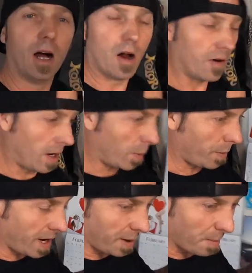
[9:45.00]
All right, we
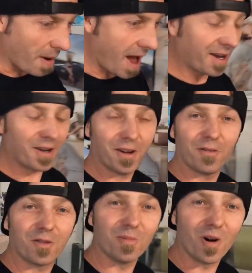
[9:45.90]
made it back
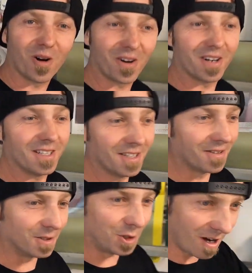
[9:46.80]
from our
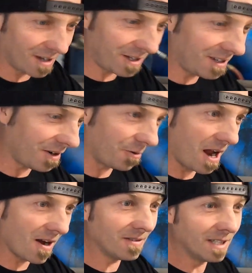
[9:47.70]
little jaunt
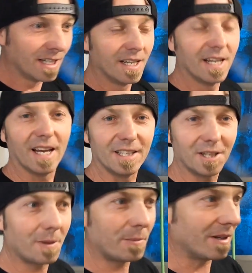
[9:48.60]
around. It
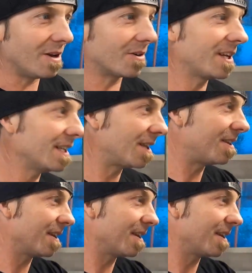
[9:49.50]
took me a bit longer to get the